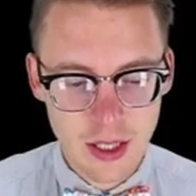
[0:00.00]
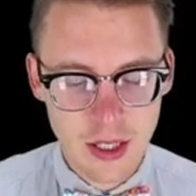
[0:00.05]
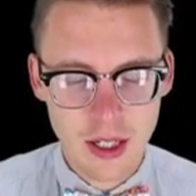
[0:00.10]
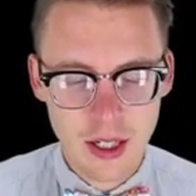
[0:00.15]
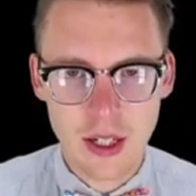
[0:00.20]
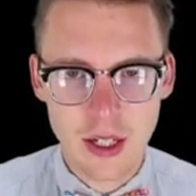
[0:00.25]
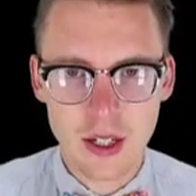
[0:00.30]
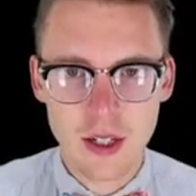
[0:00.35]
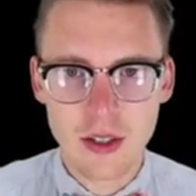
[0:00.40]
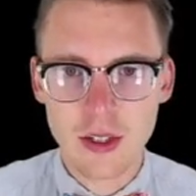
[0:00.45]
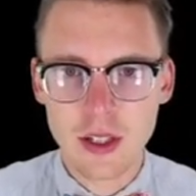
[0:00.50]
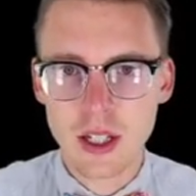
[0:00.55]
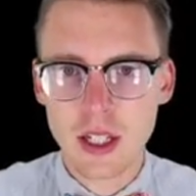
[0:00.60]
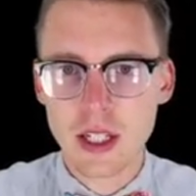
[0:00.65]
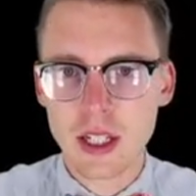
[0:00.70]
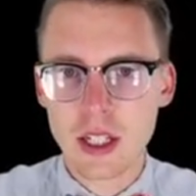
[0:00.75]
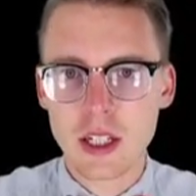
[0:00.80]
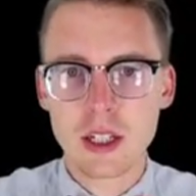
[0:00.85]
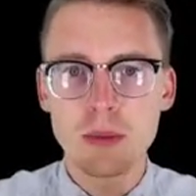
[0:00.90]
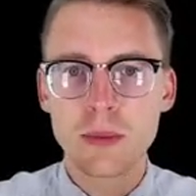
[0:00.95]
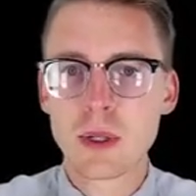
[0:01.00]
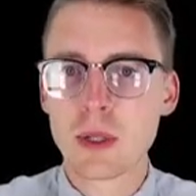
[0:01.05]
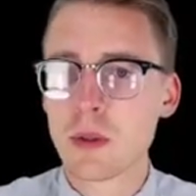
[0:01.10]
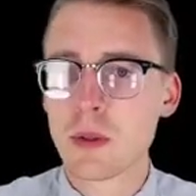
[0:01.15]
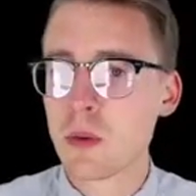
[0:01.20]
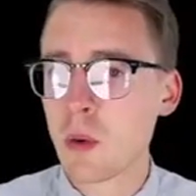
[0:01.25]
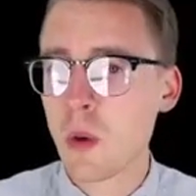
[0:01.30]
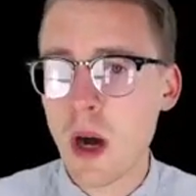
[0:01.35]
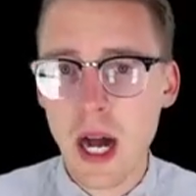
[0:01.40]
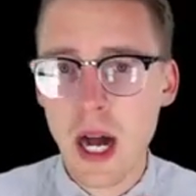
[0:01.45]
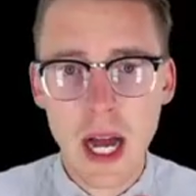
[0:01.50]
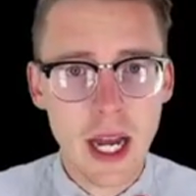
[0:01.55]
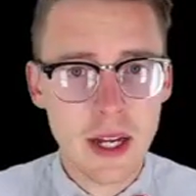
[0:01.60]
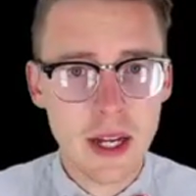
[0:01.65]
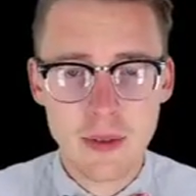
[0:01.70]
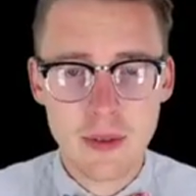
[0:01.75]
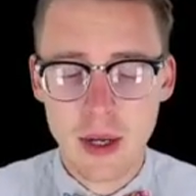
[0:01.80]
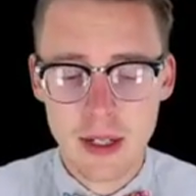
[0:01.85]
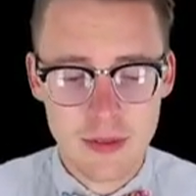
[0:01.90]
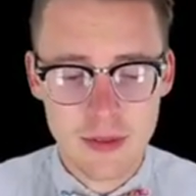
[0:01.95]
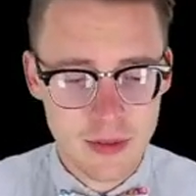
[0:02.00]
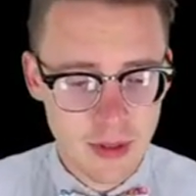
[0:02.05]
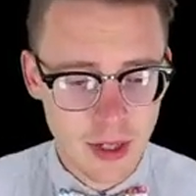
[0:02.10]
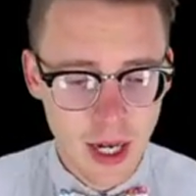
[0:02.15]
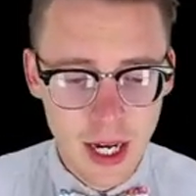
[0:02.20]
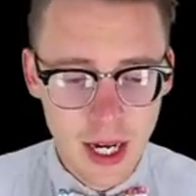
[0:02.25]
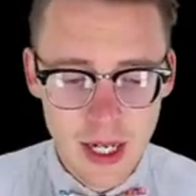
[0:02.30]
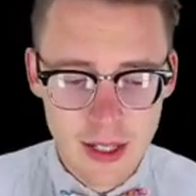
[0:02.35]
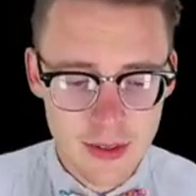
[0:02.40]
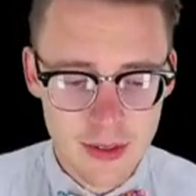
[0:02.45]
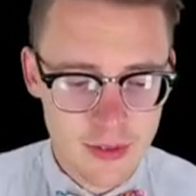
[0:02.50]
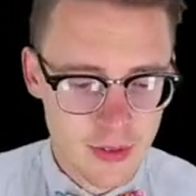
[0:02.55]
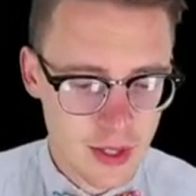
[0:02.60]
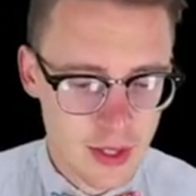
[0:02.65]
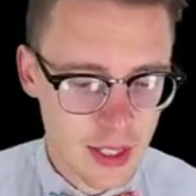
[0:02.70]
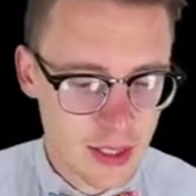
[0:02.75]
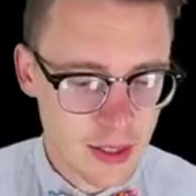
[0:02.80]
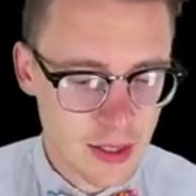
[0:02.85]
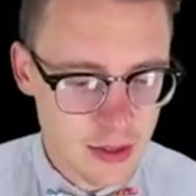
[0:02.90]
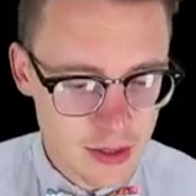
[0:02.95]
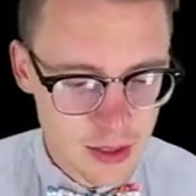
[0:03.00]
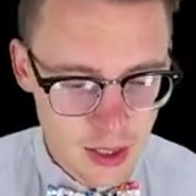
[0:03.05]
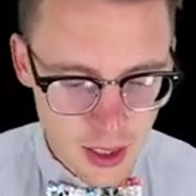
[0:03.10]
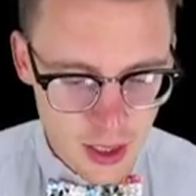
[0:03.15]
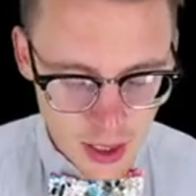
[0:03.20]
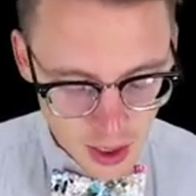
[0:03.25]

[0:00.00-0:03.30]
It could be a wide variety of things.